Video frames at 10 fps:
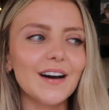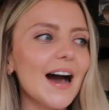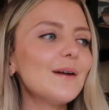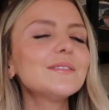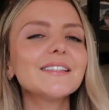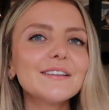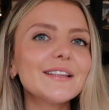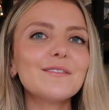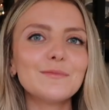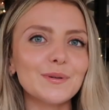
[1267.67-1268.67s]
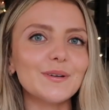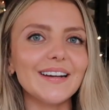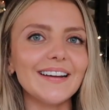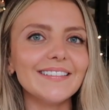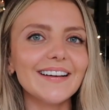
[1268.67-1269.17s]
I was like that with
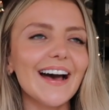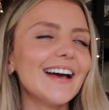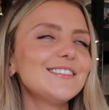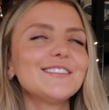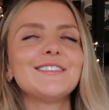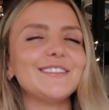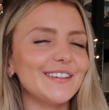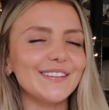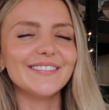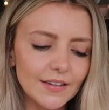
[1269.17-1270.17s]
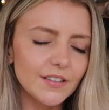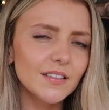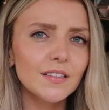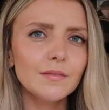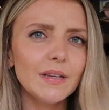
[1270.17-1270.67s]
pottery. I just knew. It
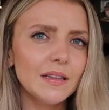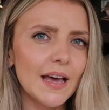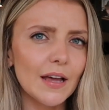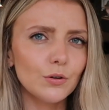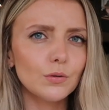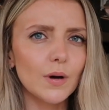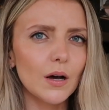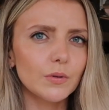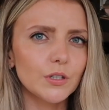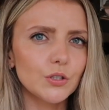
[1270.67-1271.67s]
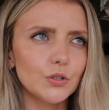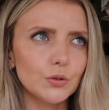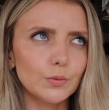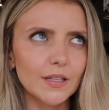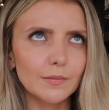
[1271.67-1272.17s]
doesn't mean that I know what I want to
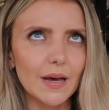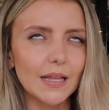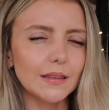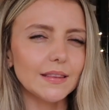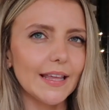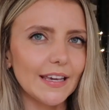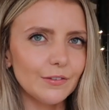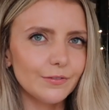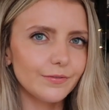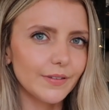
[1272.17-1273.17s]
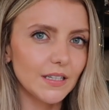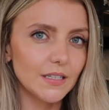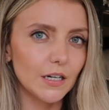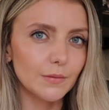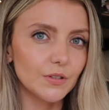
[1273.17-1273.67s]
do with my life in
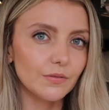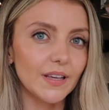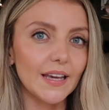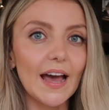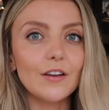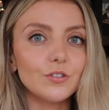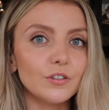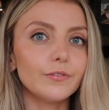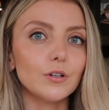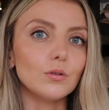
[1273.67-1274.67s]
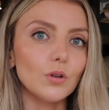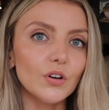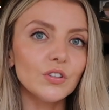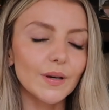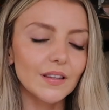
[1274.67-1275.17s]
terms of like, I do feel
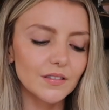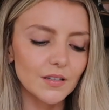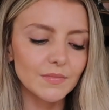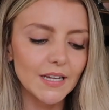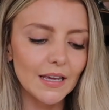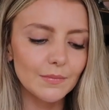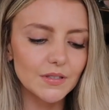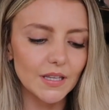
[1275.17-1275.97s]
lost with it sometimes.